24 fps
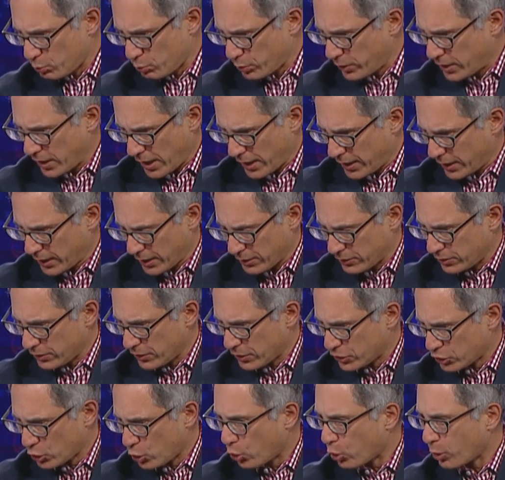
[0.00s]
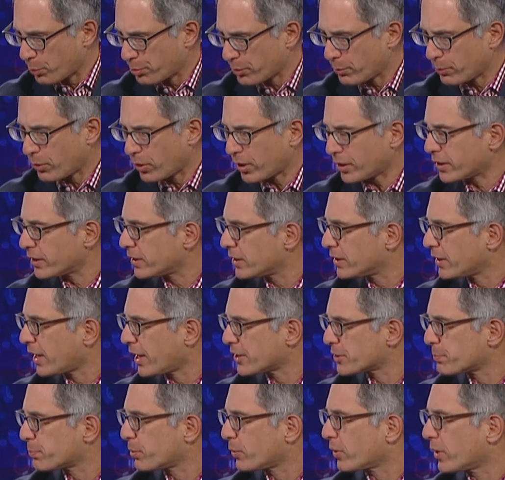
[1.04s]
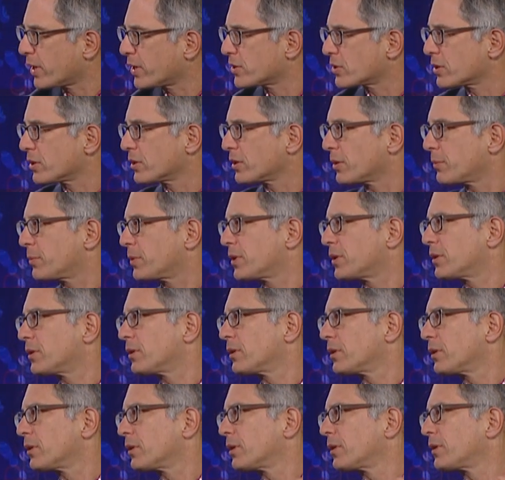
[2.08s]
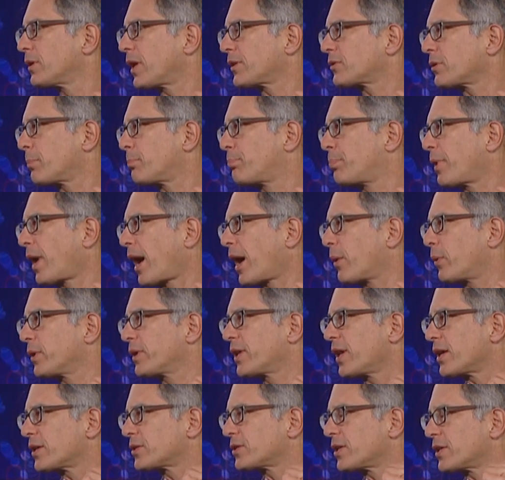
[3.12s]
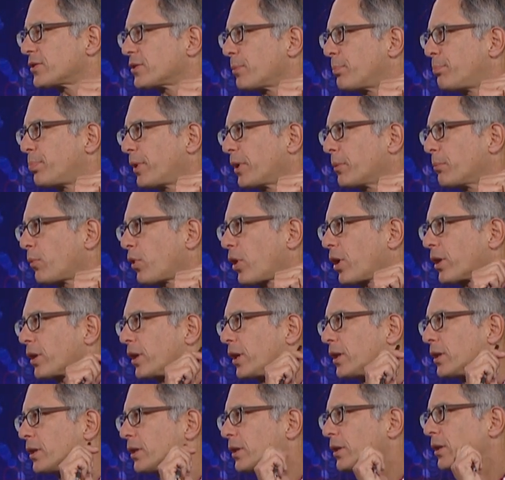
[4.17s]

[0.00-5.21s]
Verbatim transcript: getting into this corporate market an aspiration? I mean, I would guess that's a big market.